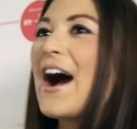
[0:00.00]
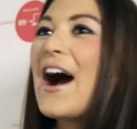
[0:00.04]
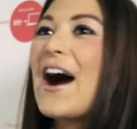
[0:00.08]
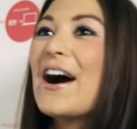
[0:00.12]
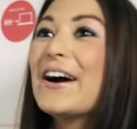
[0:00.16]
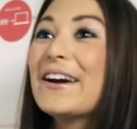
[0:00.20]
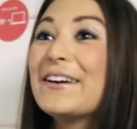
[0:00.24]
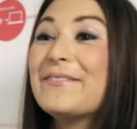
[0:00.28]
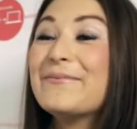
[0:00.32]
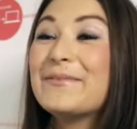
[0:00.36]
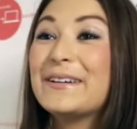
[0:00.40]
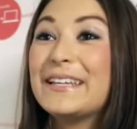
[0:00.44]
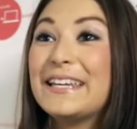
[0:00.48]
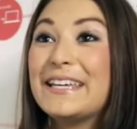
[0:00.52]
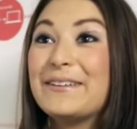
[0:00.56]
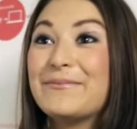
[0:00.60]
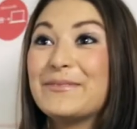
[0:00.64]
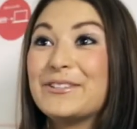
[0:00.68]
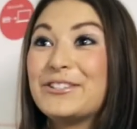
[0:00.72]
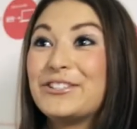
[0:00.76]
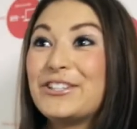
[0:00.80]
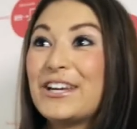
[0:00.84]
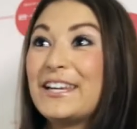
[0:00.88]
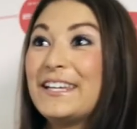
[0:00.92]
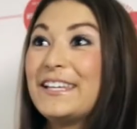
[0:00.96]
Hi, my name
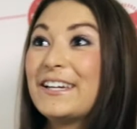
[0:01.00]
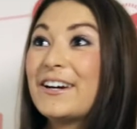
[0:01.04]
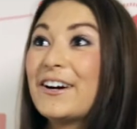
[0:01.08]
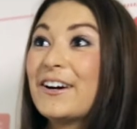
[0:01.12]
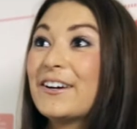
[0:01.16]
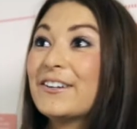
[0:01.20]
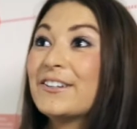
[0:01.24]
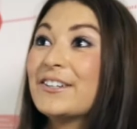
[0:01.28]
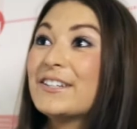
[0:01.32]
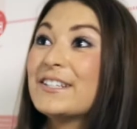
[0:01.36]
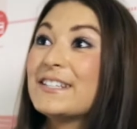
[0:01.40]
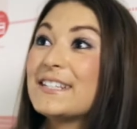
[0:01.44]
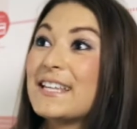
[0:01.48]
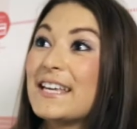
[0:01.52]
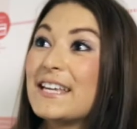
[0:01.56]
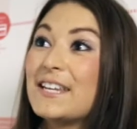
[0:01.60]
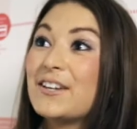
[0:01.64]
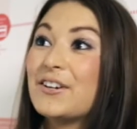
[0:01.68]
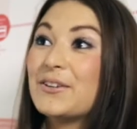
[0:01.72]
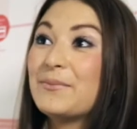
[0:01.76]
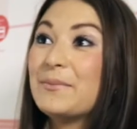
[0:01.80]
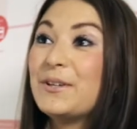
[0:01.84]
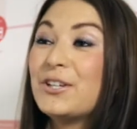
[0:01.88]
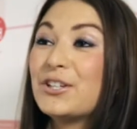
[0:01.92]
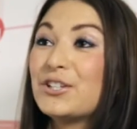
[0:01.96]
is Jenny Connors and
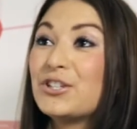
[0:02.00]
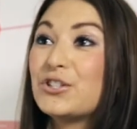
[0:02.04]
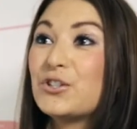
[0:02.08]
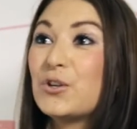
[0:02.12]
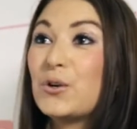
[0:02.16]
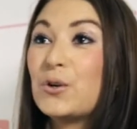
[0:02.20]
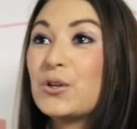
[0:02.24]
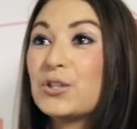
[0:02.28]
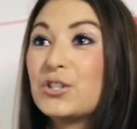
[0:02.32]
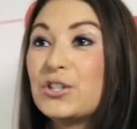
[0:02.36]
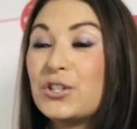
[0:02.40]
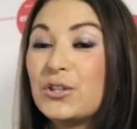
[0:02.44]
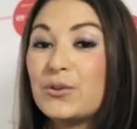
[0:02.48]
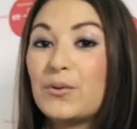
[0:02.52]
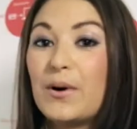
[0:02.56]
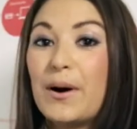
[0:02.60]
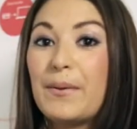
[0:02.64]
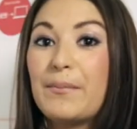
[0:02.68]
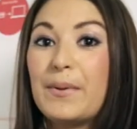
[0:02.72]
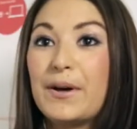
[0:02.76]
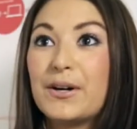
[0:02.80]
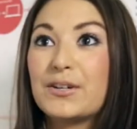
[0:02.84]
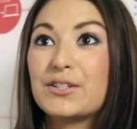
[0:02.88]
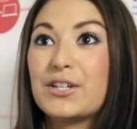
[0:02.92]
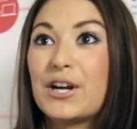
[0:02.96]
I'm here to talk to you
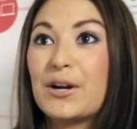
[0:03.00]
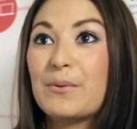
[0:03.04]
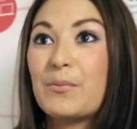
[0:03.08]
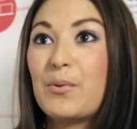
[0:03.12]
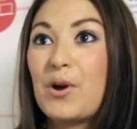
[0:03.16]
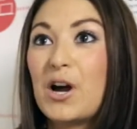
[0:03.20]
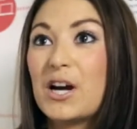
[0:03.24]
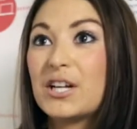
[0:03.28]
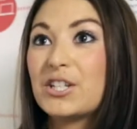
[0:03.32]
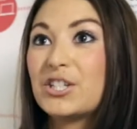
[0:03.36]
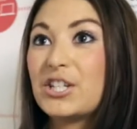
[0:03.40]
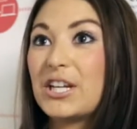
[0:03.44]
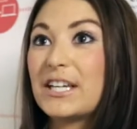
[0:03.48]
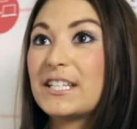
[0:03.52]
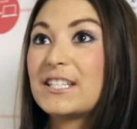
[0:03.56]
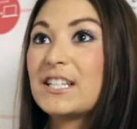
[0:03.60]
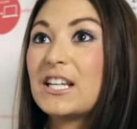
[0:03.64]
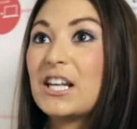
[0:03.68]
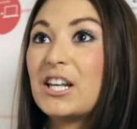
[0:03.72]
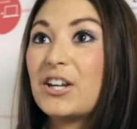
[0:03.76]
about our project